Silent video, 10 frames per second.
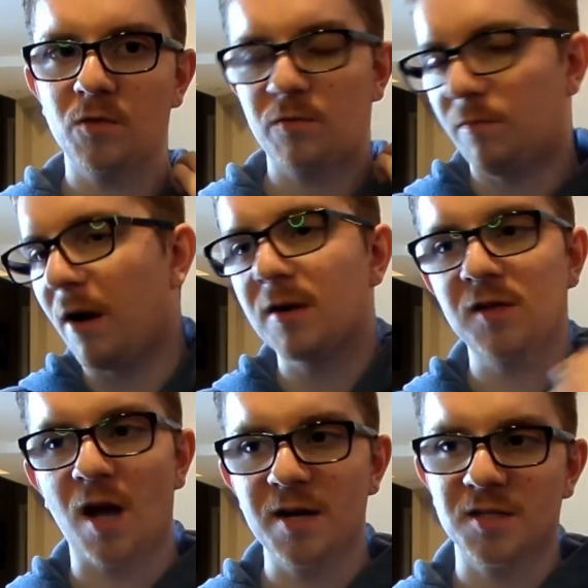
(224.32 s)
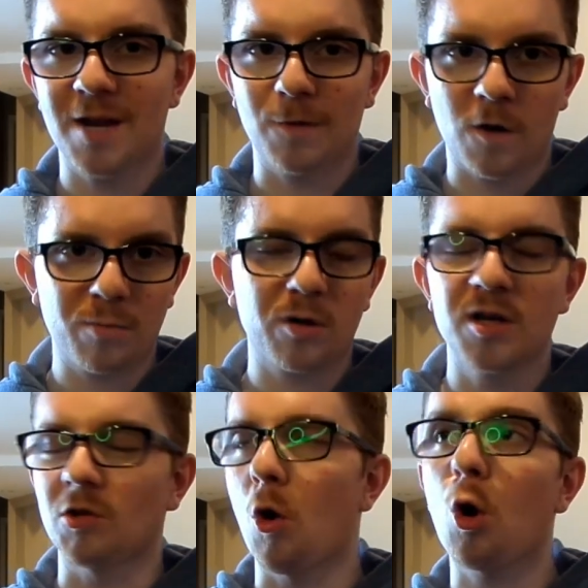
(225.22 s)
Frankenstein as David Harbour
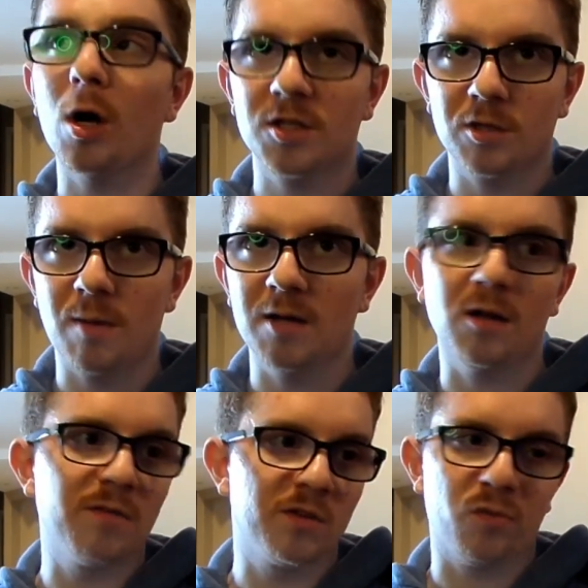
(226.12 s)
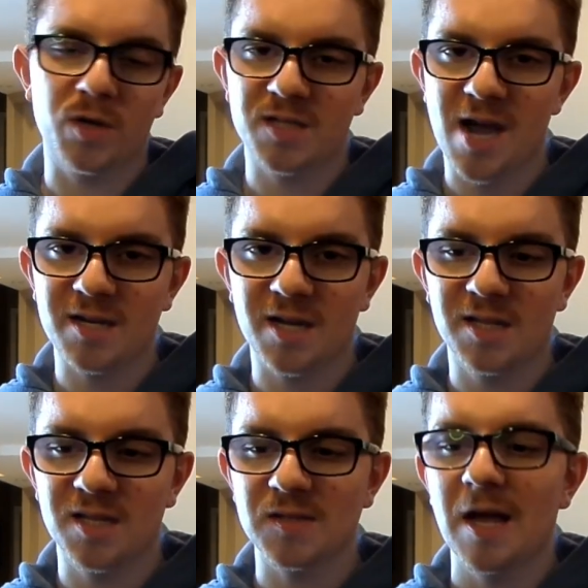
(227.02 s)
is awesome. I love his voice acting in
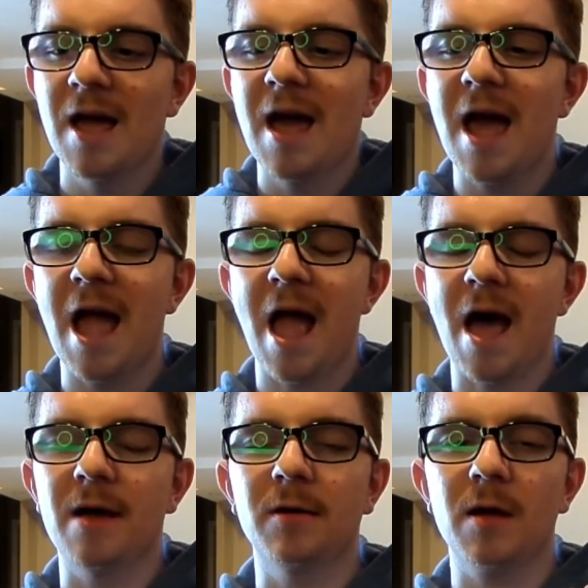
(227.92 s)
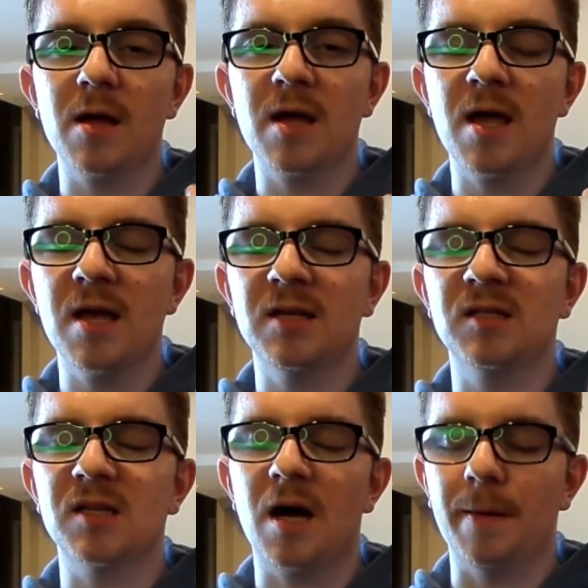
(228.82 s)
this. And his